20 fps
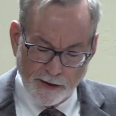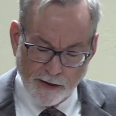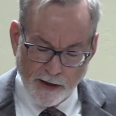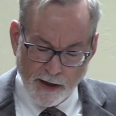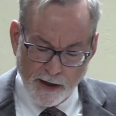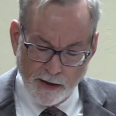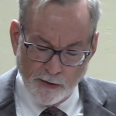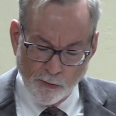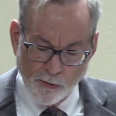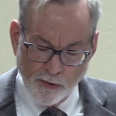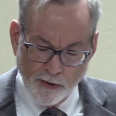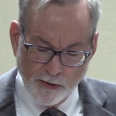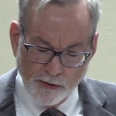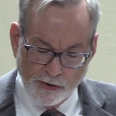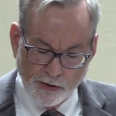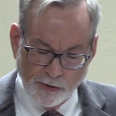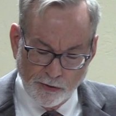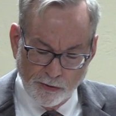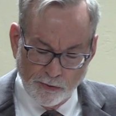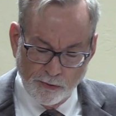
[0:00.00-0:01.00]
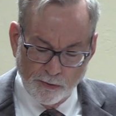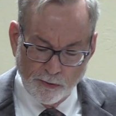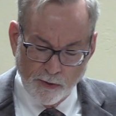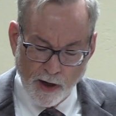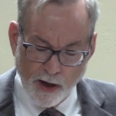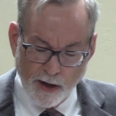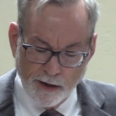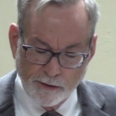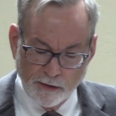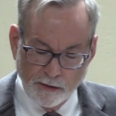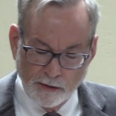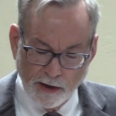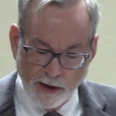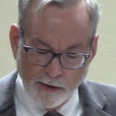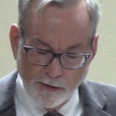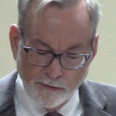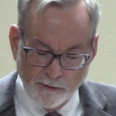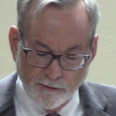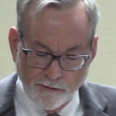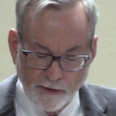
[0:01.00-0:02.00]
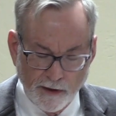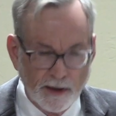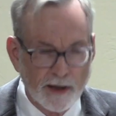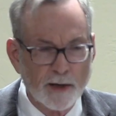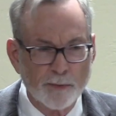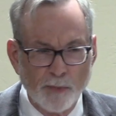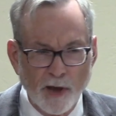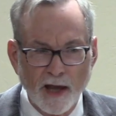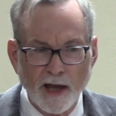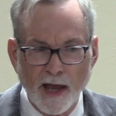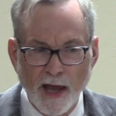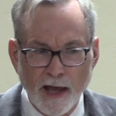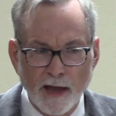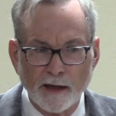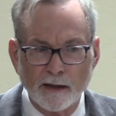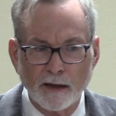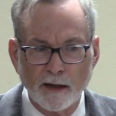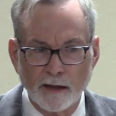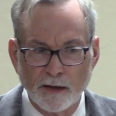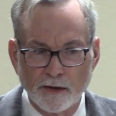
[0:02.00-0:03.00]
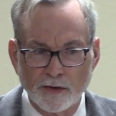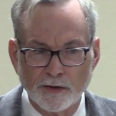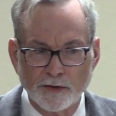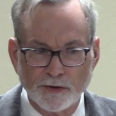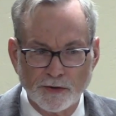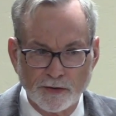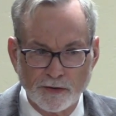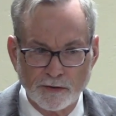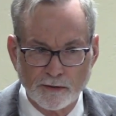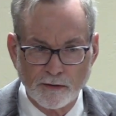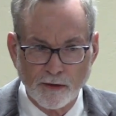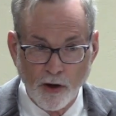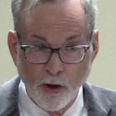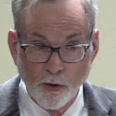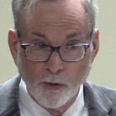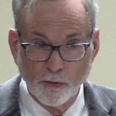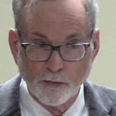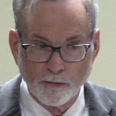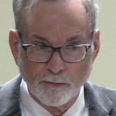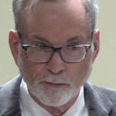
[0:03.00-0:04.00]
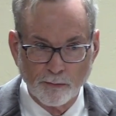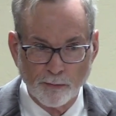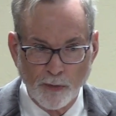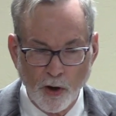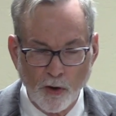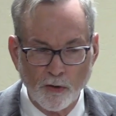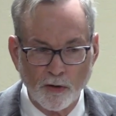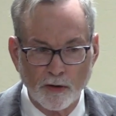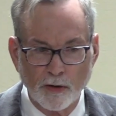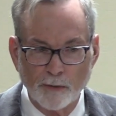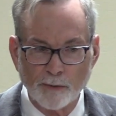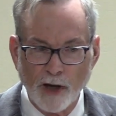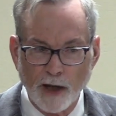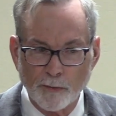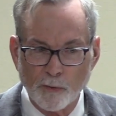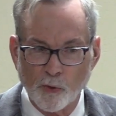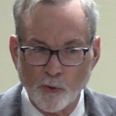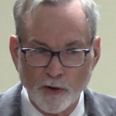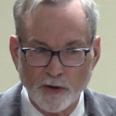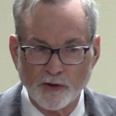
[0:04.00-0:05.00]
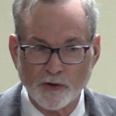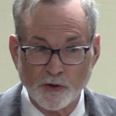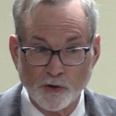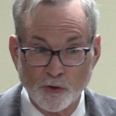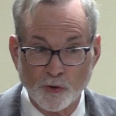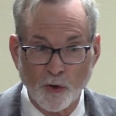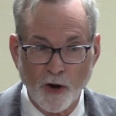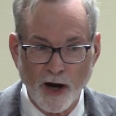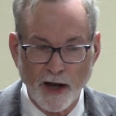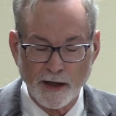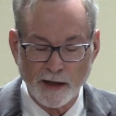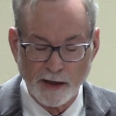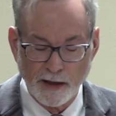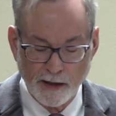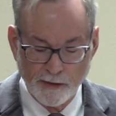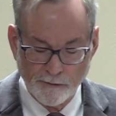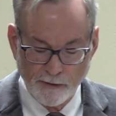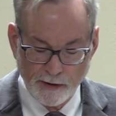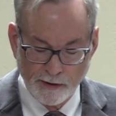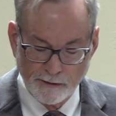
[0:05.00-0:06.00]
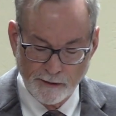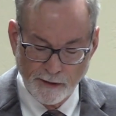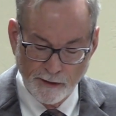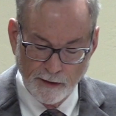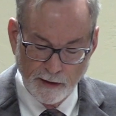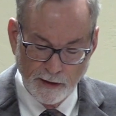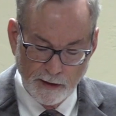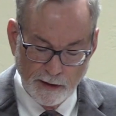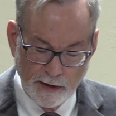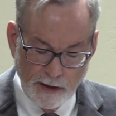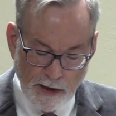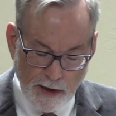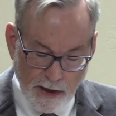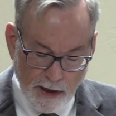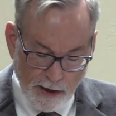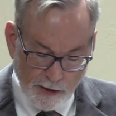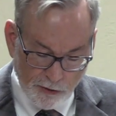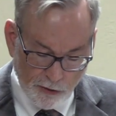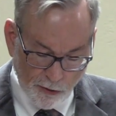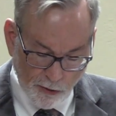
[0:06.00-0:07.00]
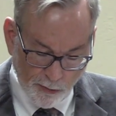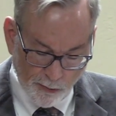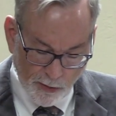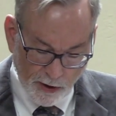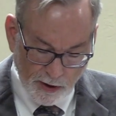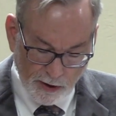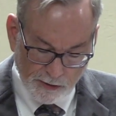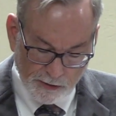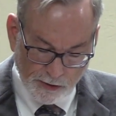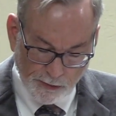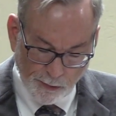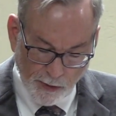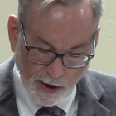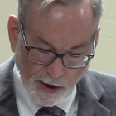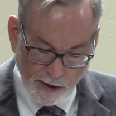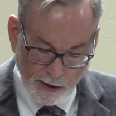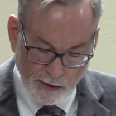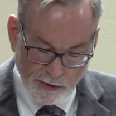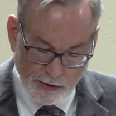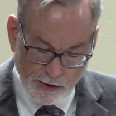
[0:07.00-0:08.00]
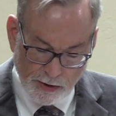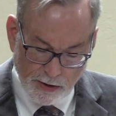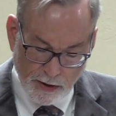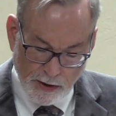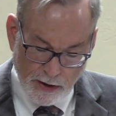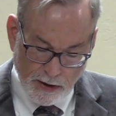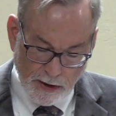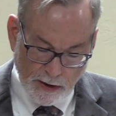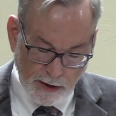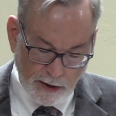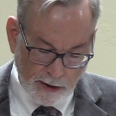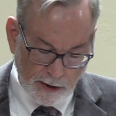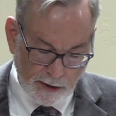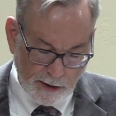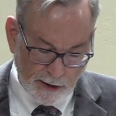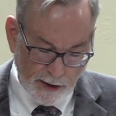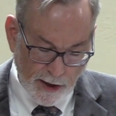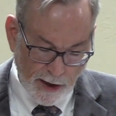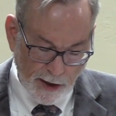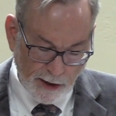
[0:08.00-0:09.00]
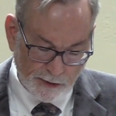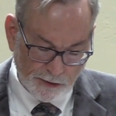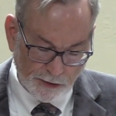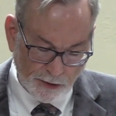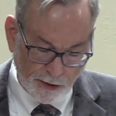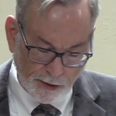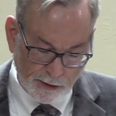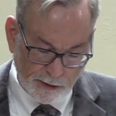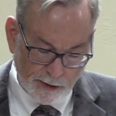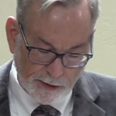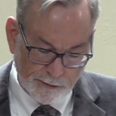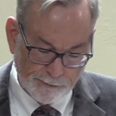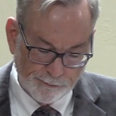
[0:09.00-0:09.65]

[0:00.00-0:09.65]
in order to honor León Felipe and his own poem, I'm going to try to give it the European Spanish accent.